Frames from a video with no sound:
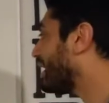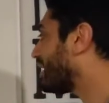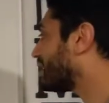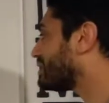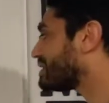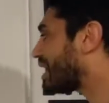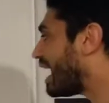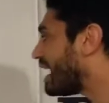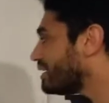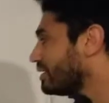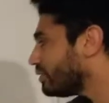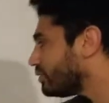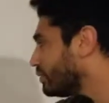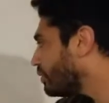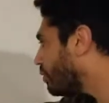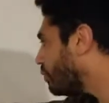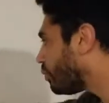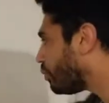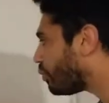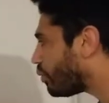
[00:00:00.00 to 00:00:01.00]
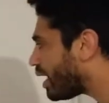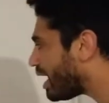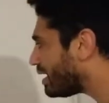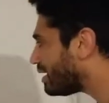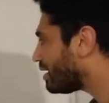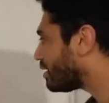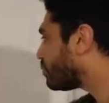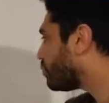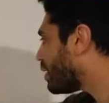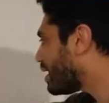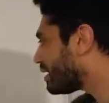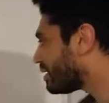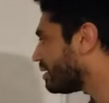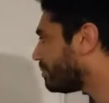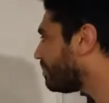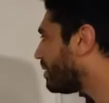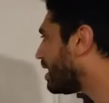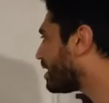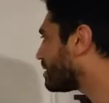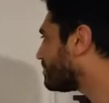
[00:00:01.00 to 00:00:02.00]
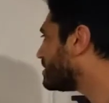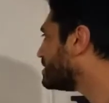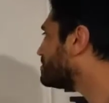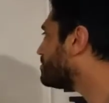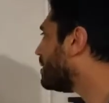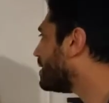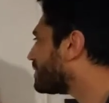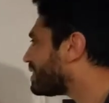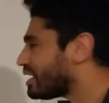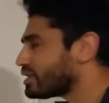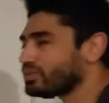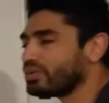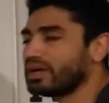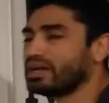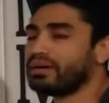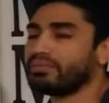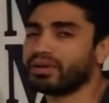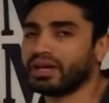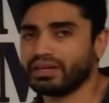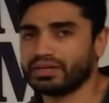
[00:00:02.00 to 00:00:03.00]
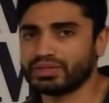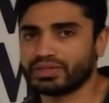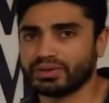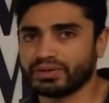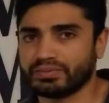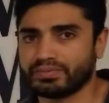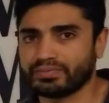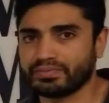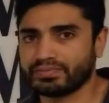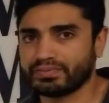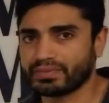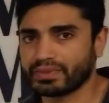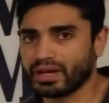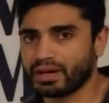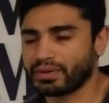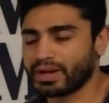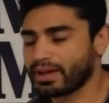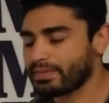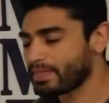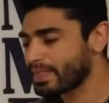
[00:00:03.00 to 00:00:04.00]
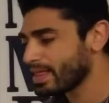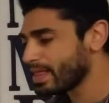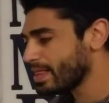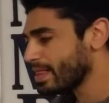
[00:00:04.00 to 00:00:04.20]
Because I don't know when and where the bottom is, but that's what I'm going to do. Okay?